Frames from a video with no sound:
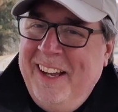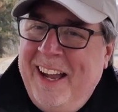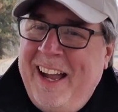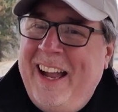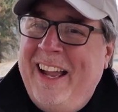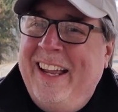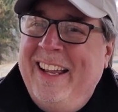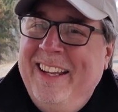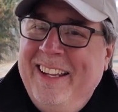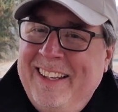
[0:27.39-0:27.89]

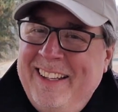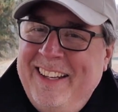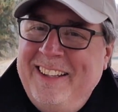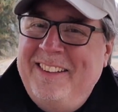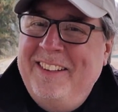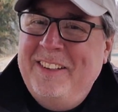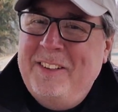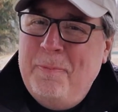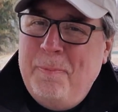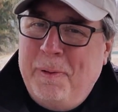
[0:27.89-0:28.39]
Hi,
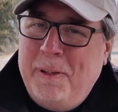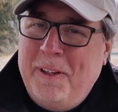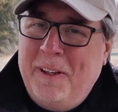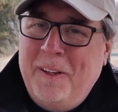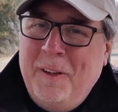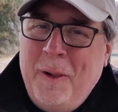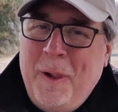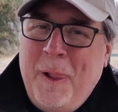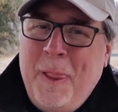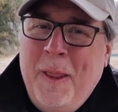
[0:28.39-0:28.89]
this is
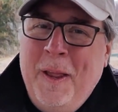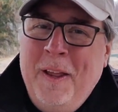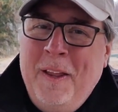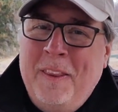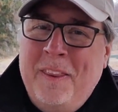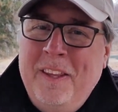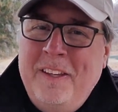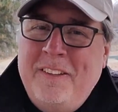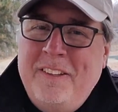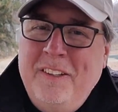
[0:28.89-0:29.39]
Bill.
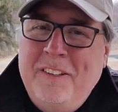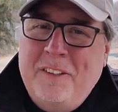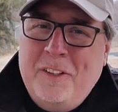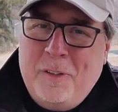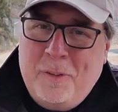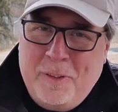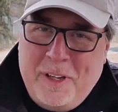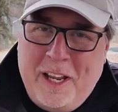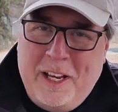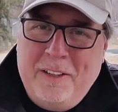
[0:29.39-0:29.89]
This is
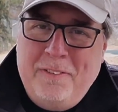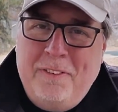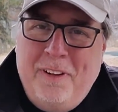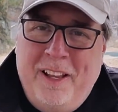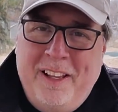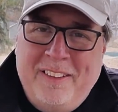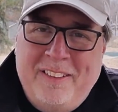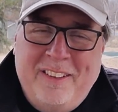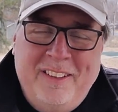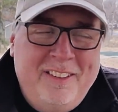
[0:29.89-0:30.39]
Creative
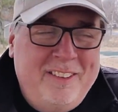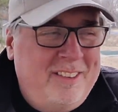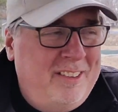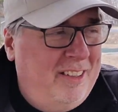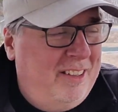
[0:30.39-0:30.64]
License,